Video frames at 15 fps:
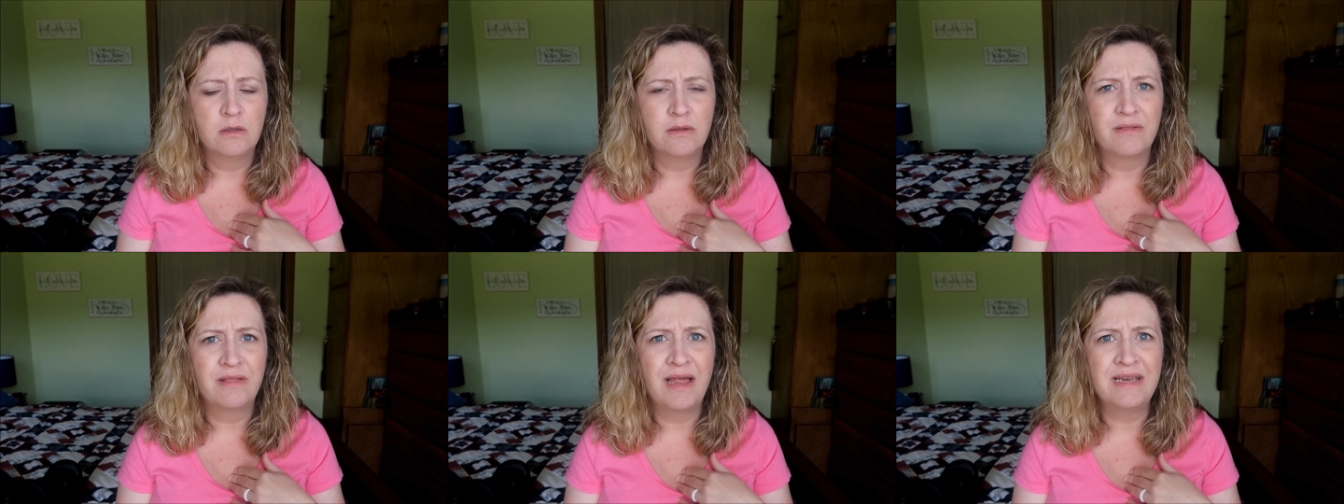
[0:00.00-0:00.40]

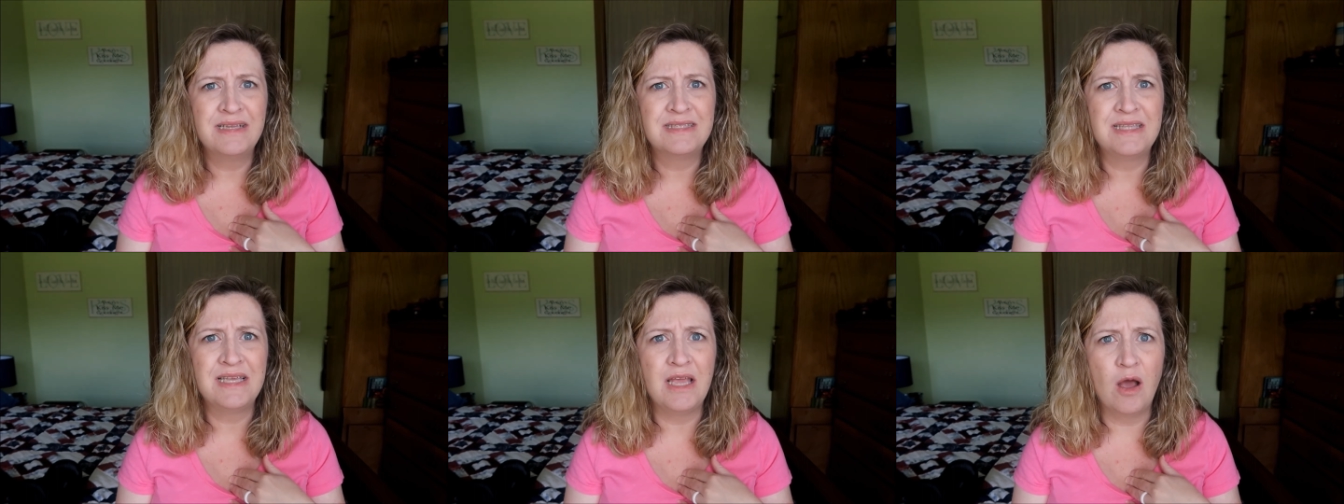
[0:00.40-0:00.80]
that
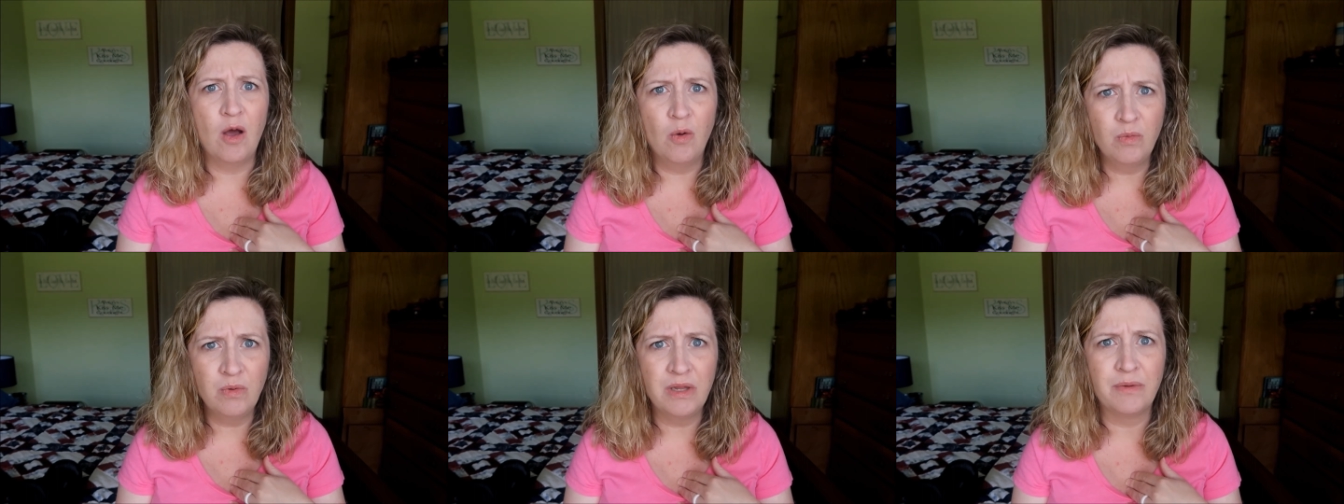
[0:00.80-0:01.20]
is the
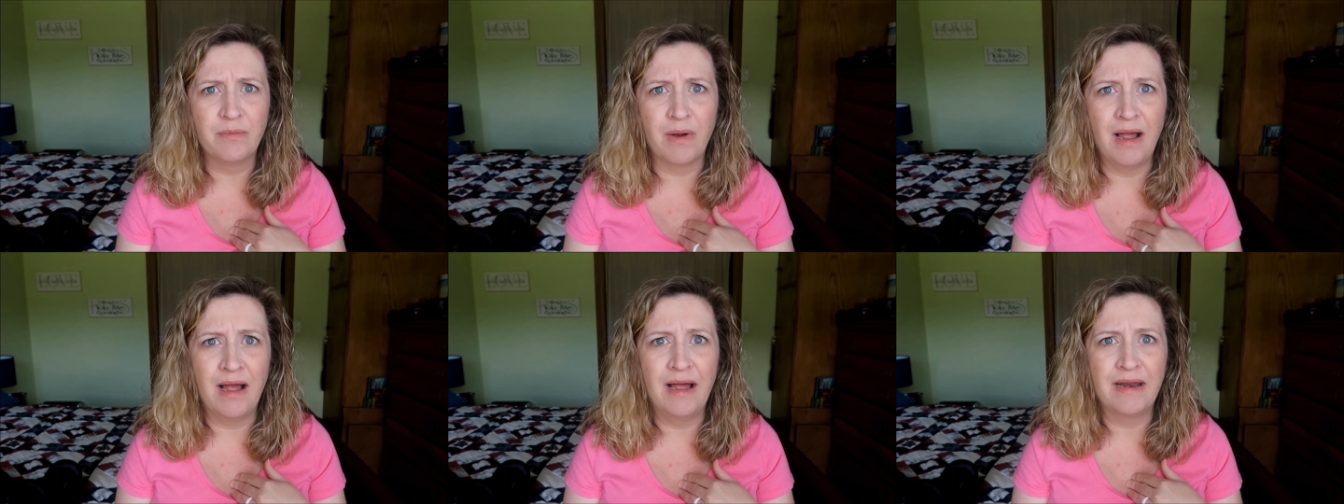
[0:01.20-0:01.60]
only
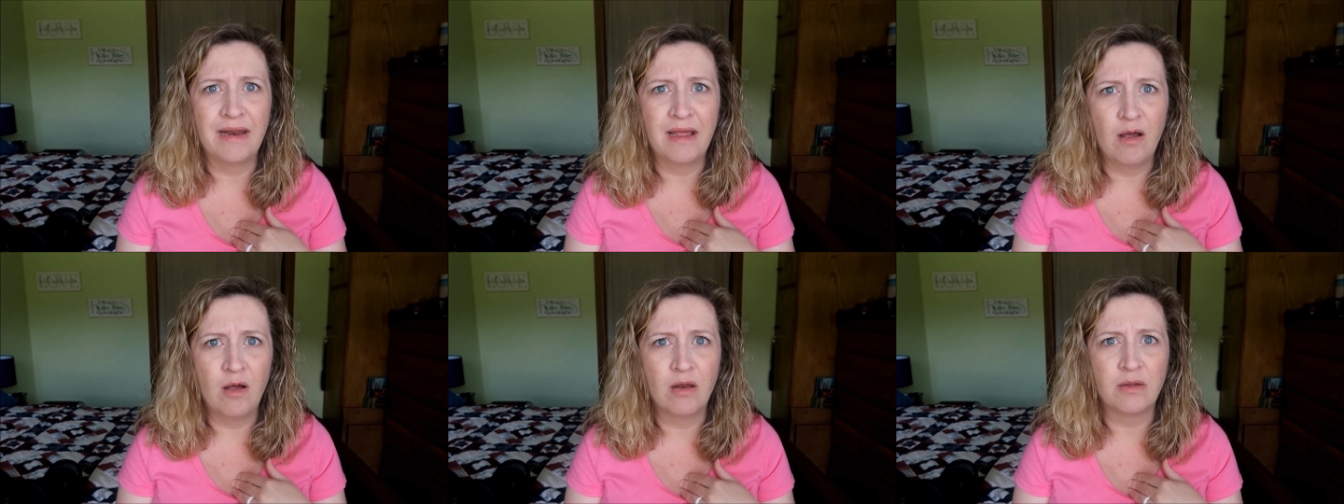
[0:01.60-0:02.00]
ride
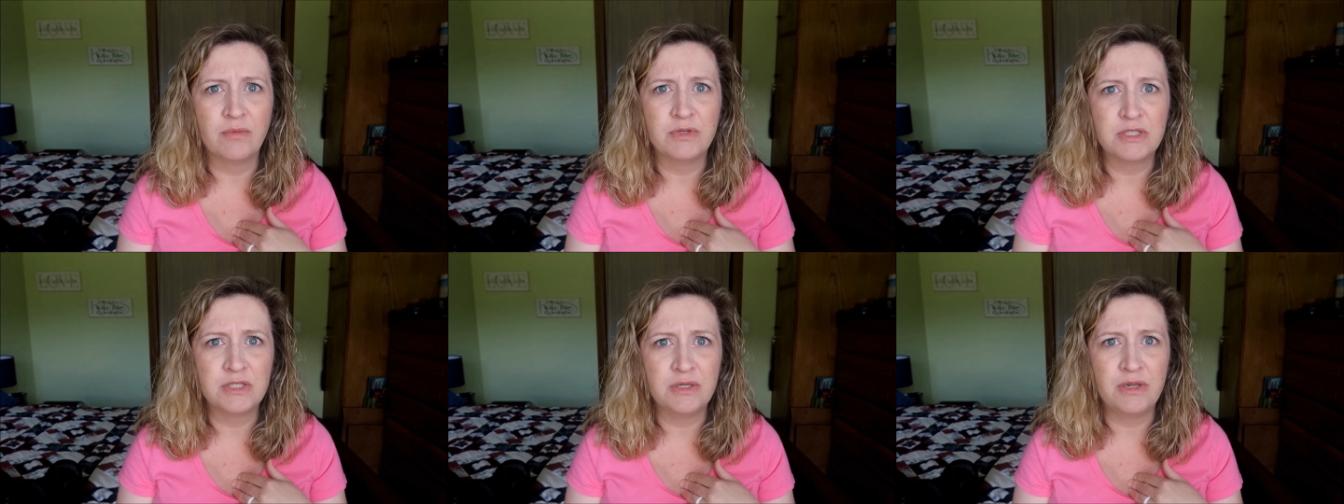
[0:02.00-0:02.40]
at
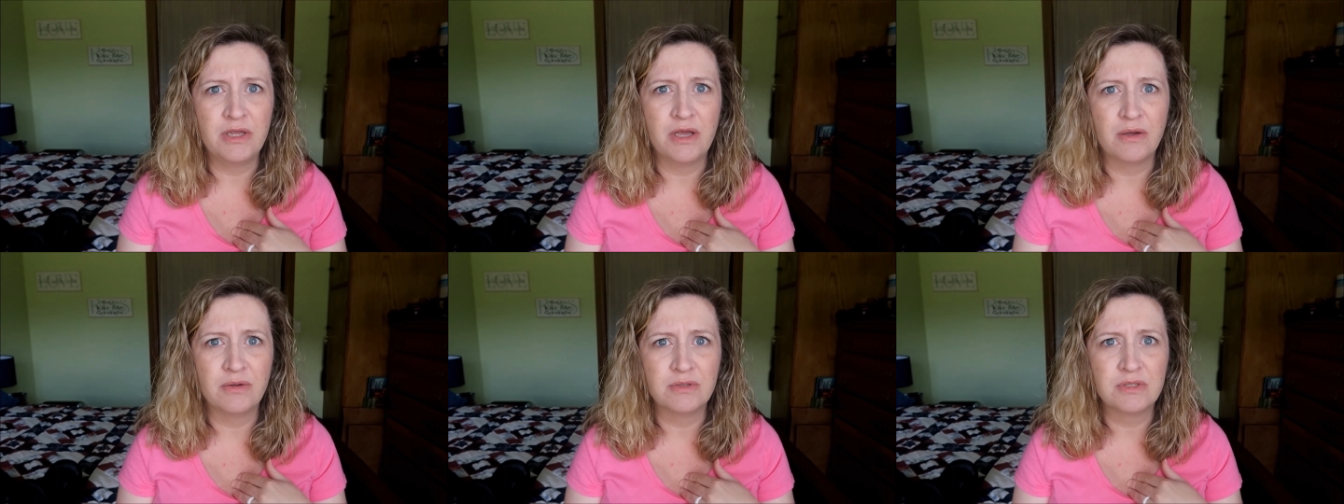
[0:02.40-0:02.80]
Hollywood
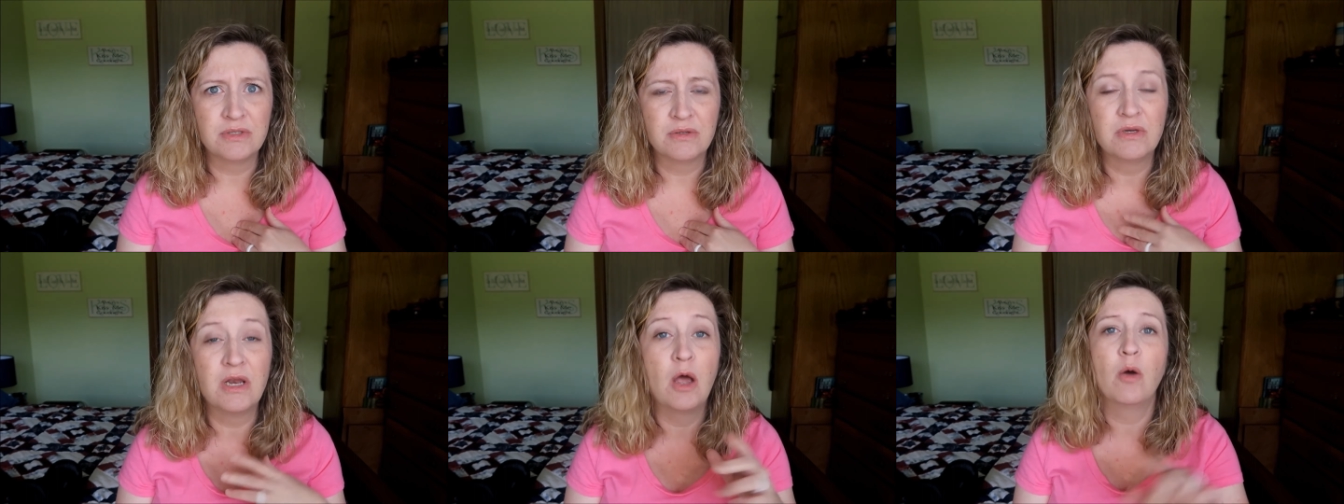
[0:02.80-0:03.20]
Studios.
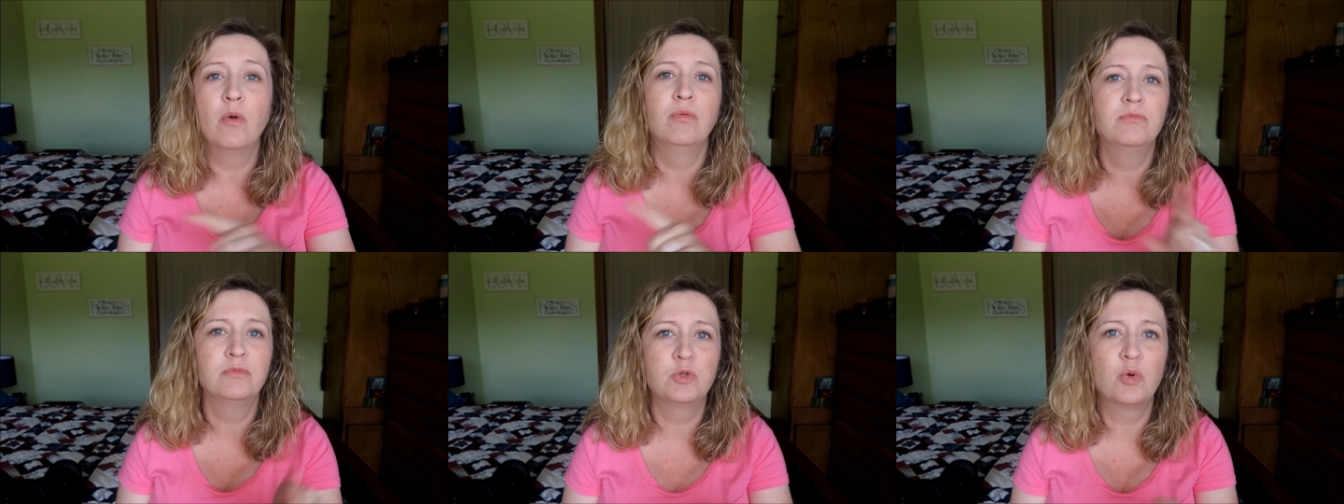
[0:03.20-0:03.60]
No,
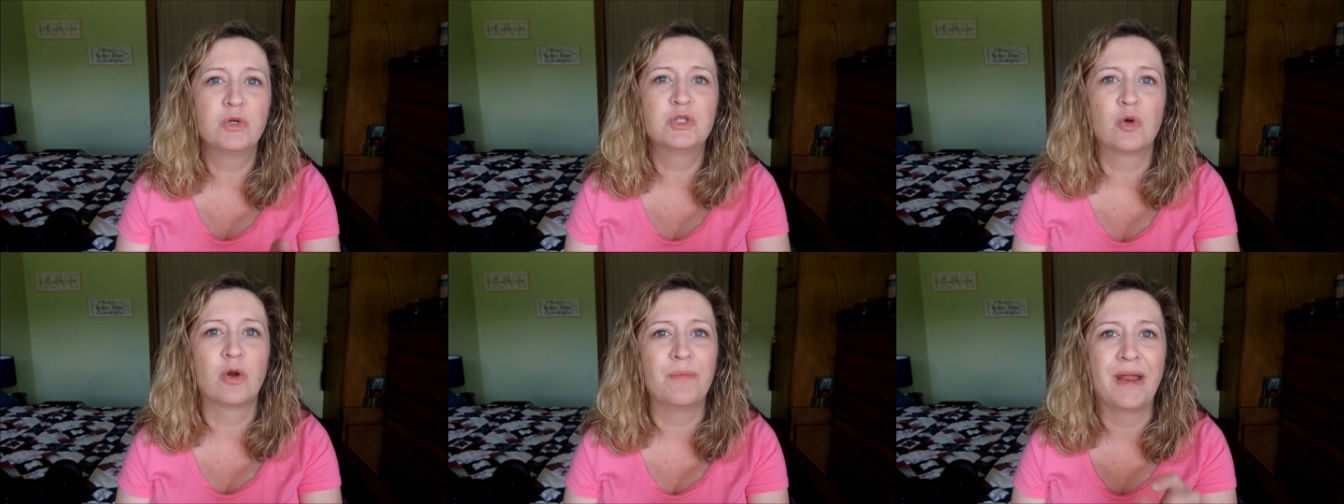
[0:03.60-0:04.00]
Toy
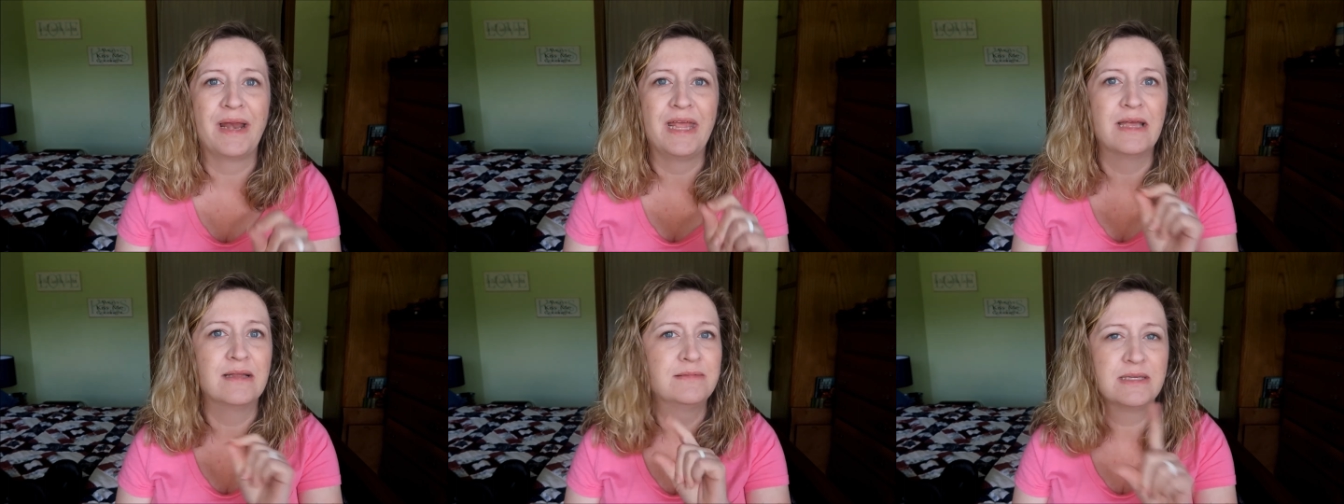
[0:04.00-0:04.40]
Story
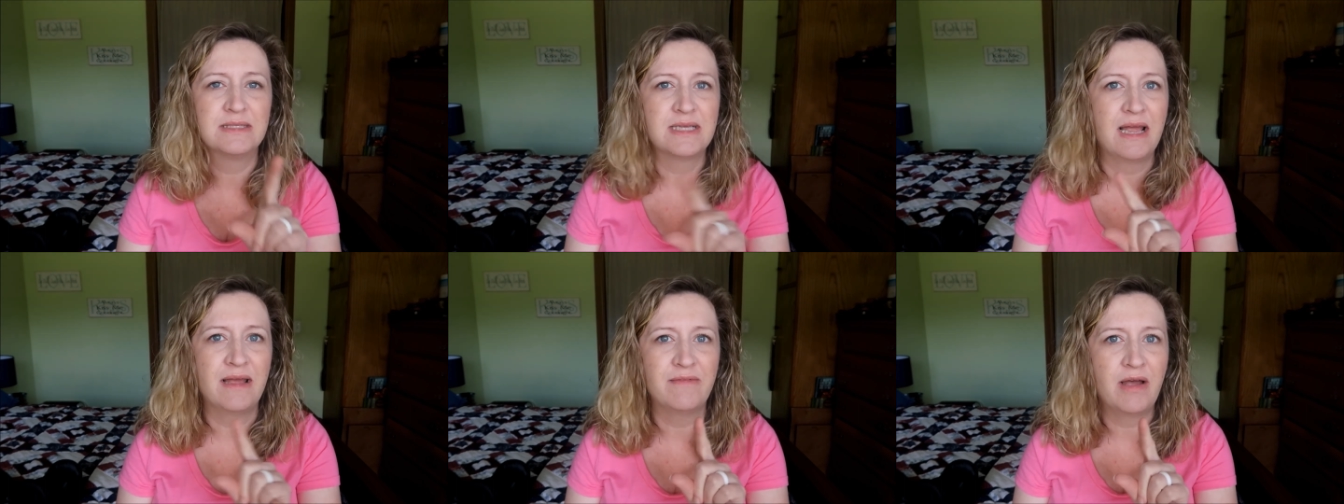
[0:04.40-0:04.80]
Mania
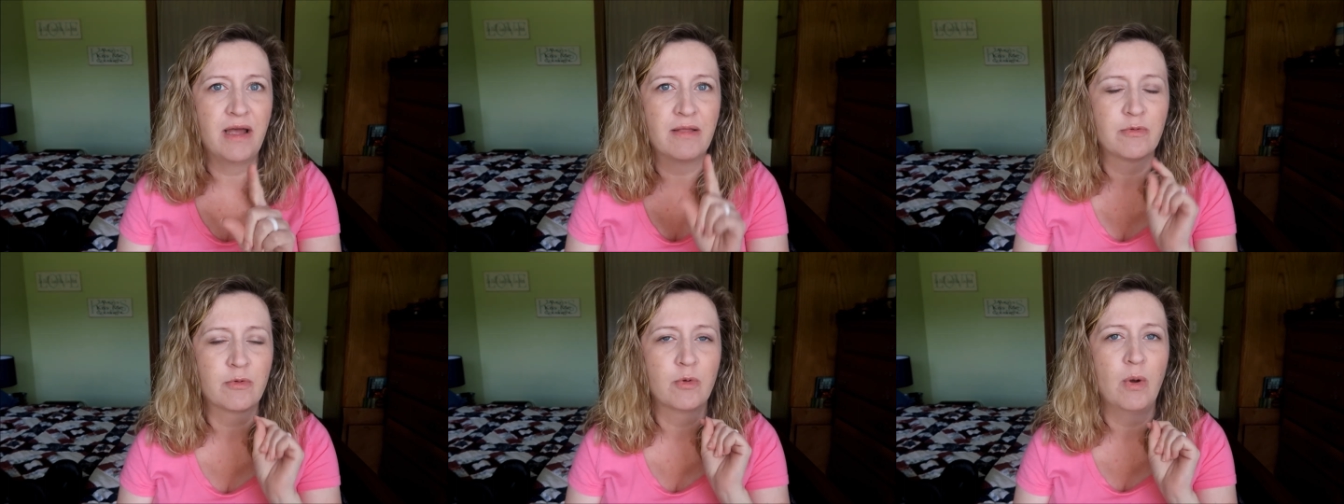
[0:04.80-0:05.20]
doesn't have a
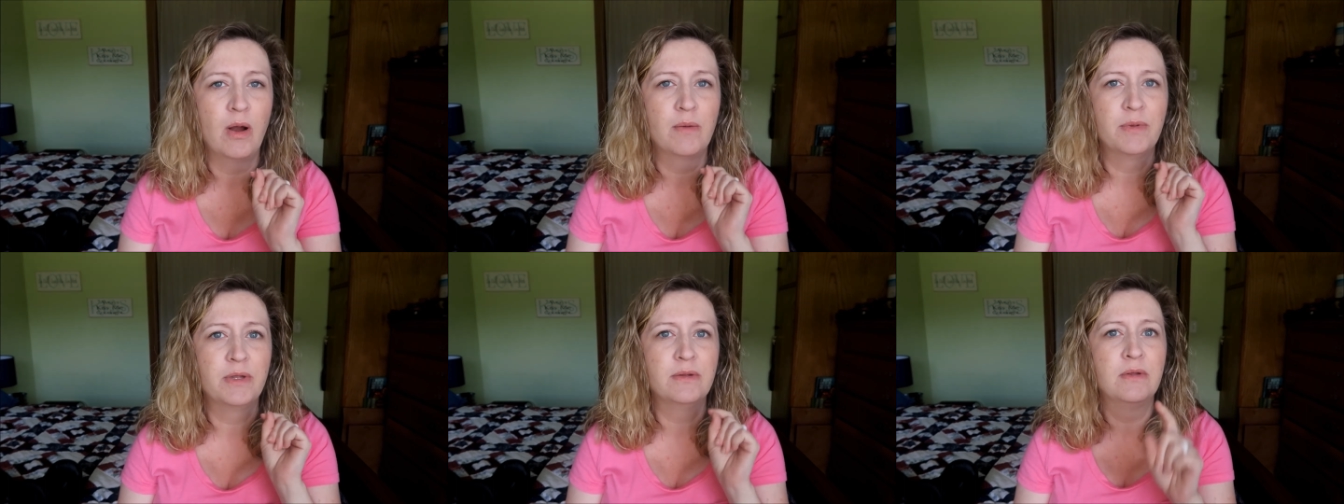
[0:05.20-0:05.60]
height
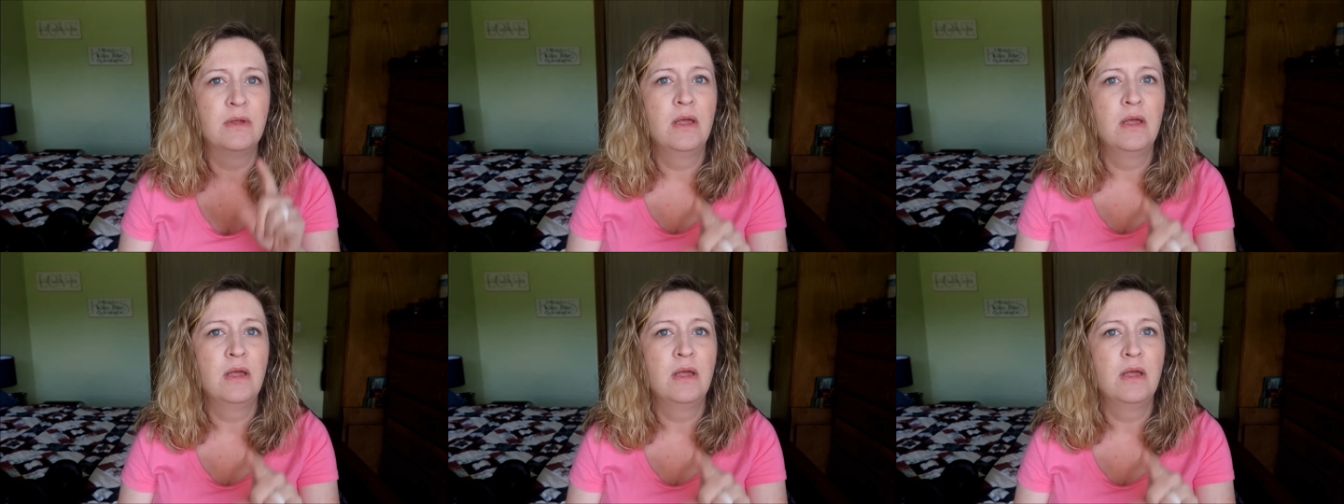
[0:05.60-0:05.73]
requirement.